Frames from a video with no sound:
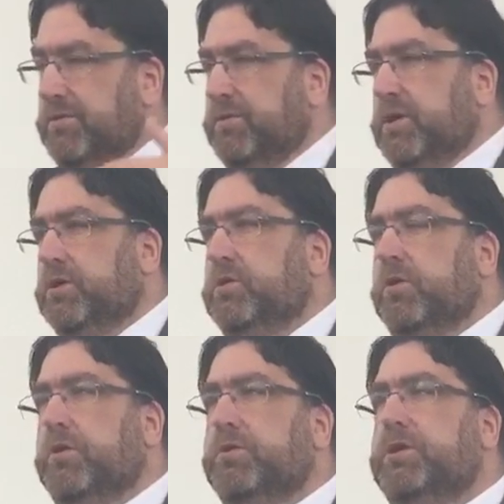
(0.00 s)
that
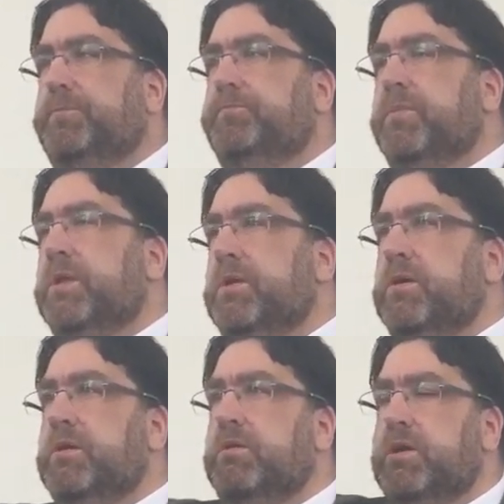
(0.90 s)
God
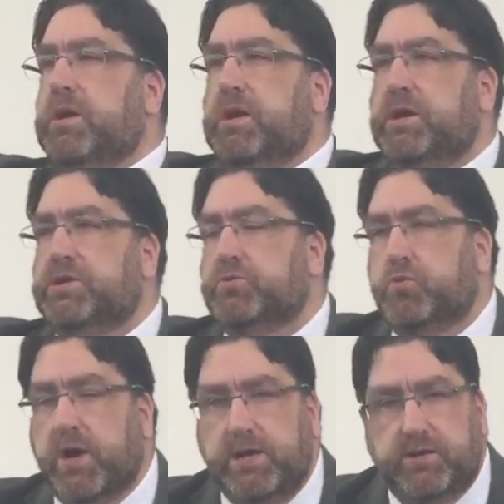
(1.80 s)
is
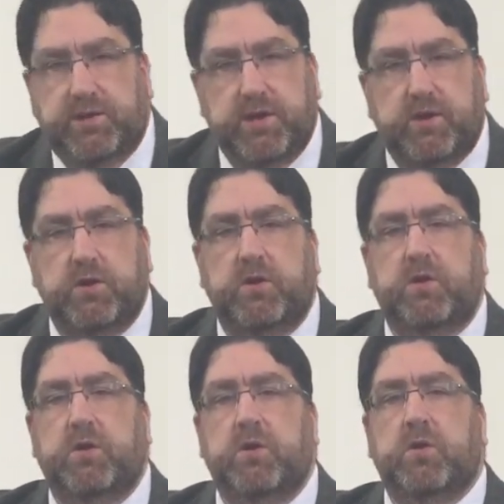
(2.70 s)
right there
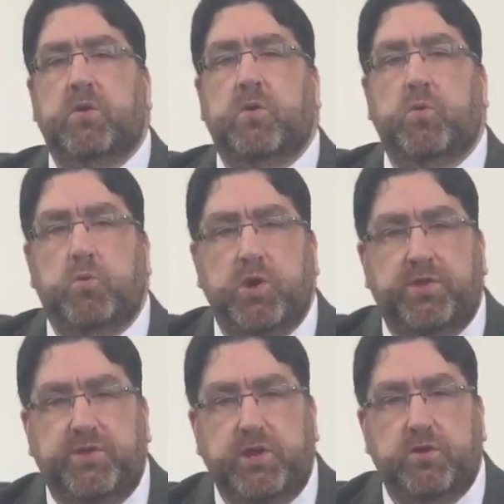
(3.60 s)

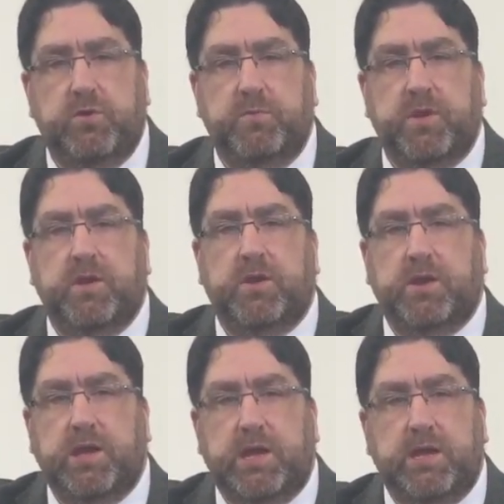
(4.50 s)
with you
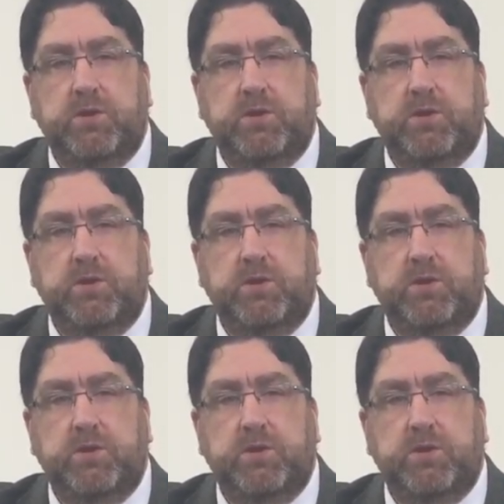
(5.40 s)
in